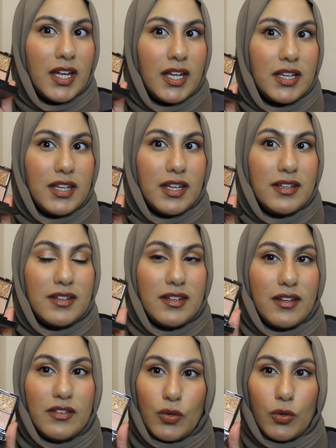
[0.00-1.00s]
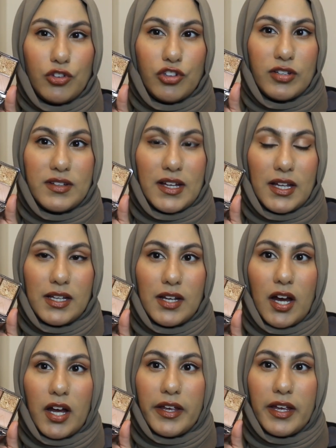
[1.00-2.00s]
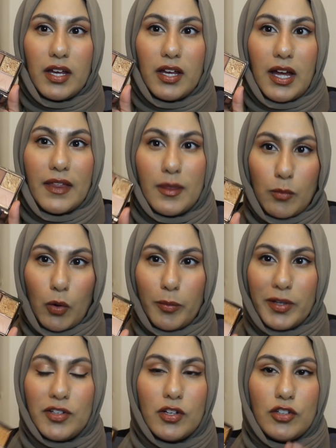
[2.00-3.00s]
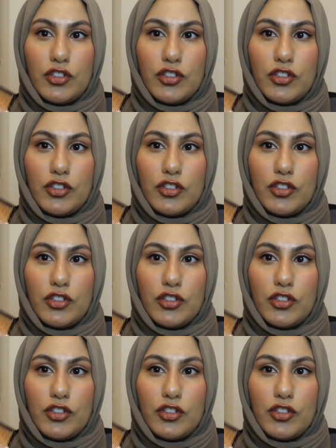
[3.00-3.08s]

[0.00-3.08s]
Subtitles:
This is gorgeous, and at the moment